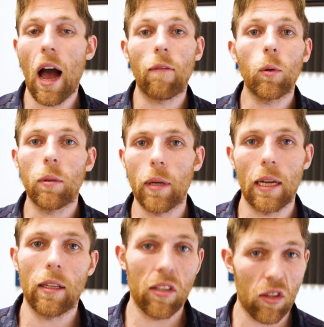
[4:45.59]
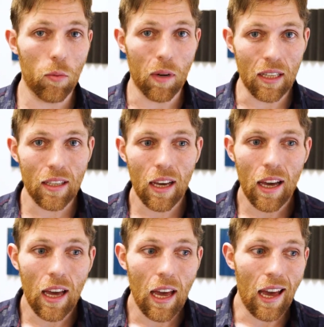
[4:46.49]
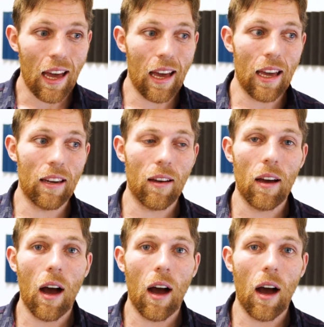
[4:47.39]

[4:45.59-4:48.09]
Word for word: I've only been at this two months and